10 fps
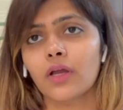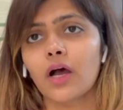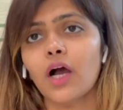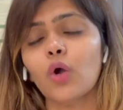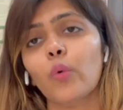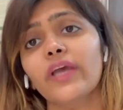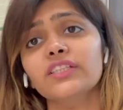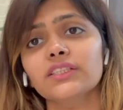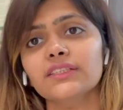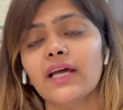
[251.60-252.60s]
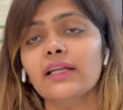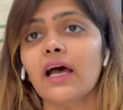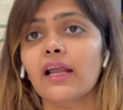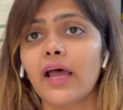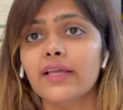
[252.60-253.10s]
A question that
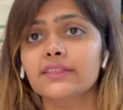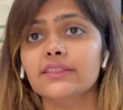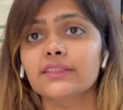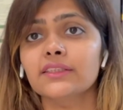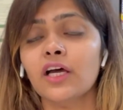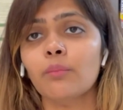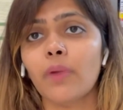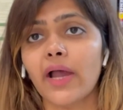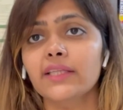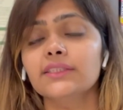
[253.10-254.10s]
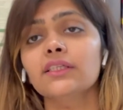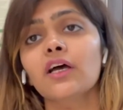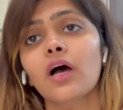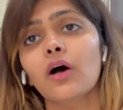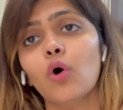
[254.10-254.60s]
arises in our minds
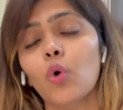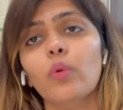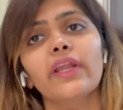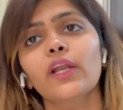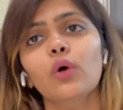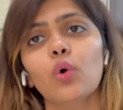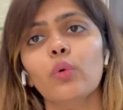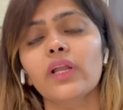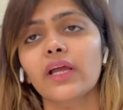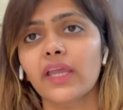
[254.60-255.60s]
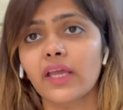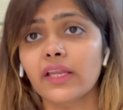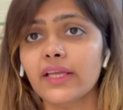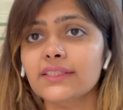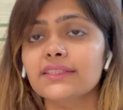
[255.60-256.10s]
over and over again
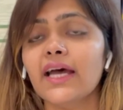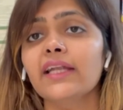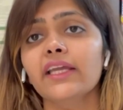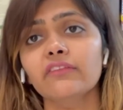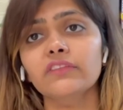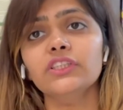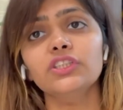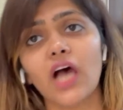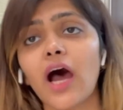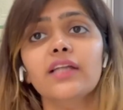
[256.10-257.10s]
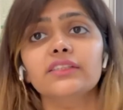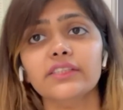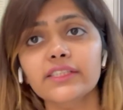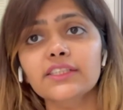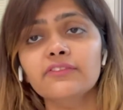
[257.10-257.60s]
is that if the charge
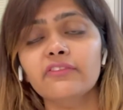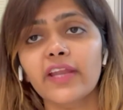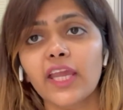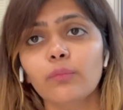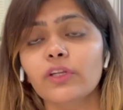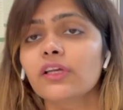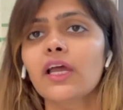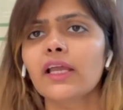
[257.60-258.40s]
is framed,